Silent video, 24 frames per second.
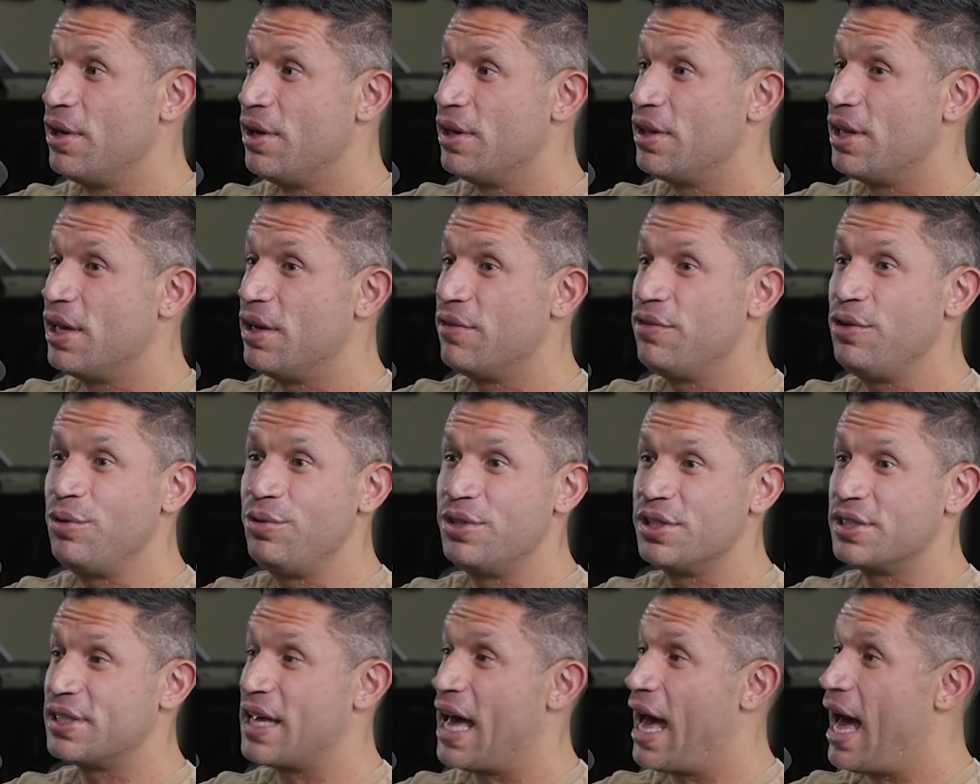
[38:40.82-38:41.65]
than if
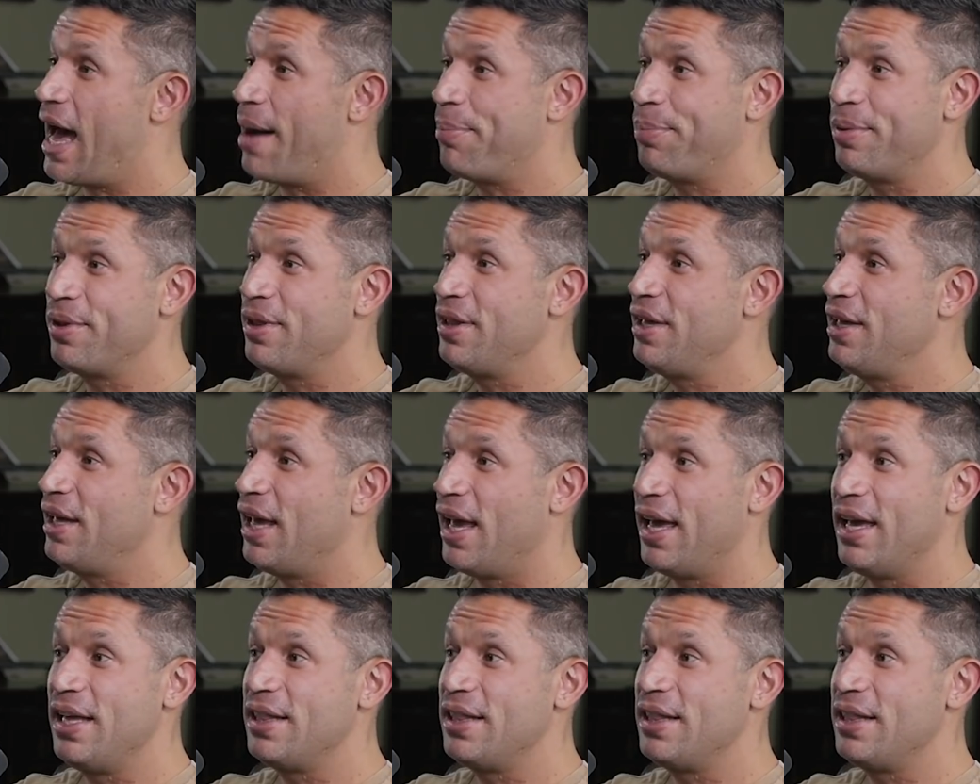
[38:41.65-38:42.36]
you just happily